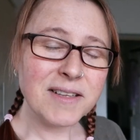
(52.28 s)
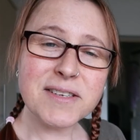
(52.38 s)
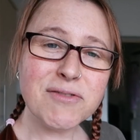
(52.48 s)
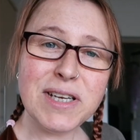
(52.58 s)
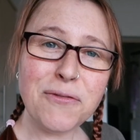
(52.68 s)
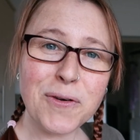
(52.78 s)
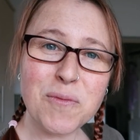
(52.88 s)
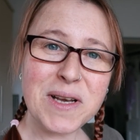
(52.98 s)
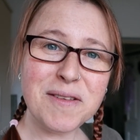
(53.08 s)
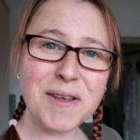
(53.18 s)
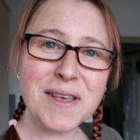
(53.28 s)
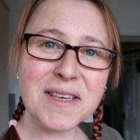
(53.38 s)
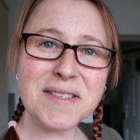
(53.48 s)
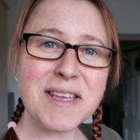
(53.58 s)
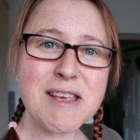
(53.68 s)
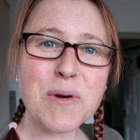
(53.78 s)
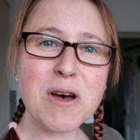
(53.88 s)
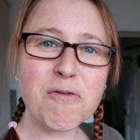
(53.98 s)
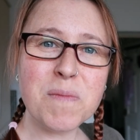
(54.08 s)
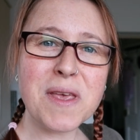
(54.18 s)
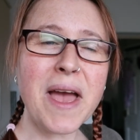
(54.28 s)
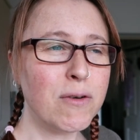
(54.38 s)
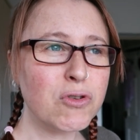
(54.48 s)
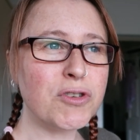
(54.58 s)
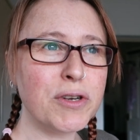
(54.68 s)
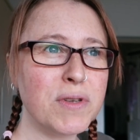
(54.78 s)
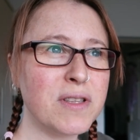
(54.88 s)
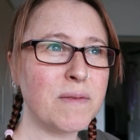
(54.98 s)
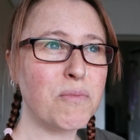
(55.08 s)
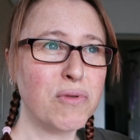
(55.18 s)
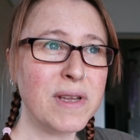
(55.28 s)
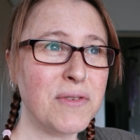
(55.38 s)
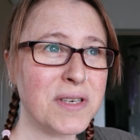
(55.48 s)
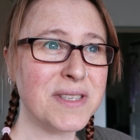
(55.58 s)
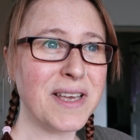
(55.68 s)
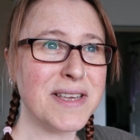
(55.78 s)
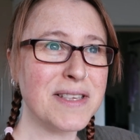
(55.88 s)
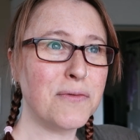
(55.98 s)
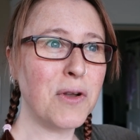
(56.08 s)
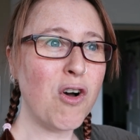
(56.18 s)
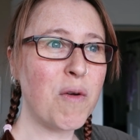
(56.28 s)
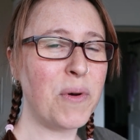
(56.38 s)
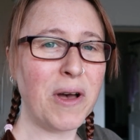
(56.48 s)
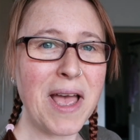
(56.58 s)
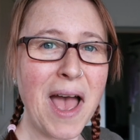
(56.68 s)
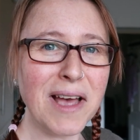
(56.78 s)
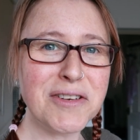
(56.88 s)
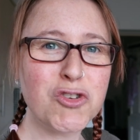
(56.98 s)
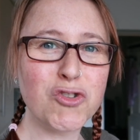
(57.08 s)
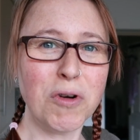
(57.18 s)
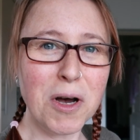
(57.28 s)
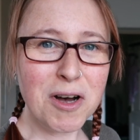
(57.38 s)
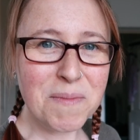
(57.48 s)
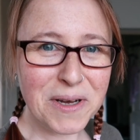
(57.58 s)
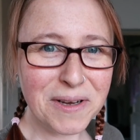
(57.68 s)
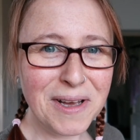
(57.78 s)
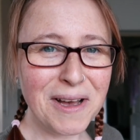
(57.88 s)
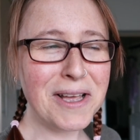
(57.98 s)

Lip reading: I didn't really film anything yesterday apart from the outro to the previous day's vlog, but I had drama.